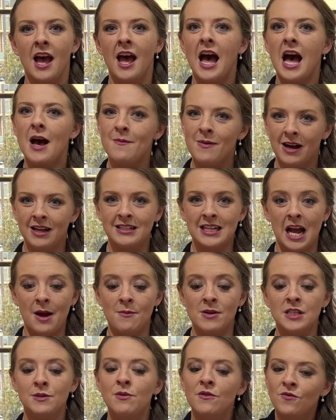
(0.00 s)
about
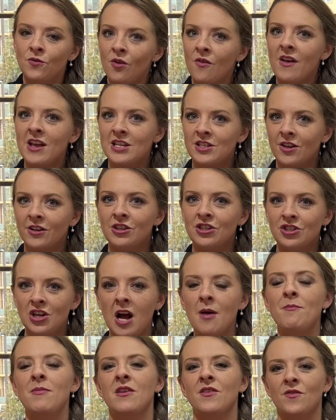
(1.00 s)
diamonds before they start
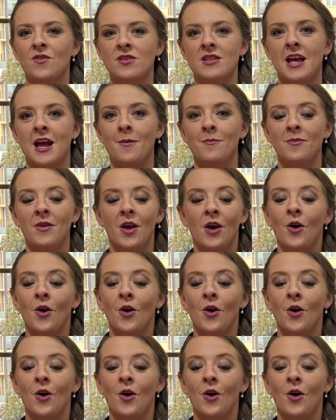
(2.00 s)
shopping for them,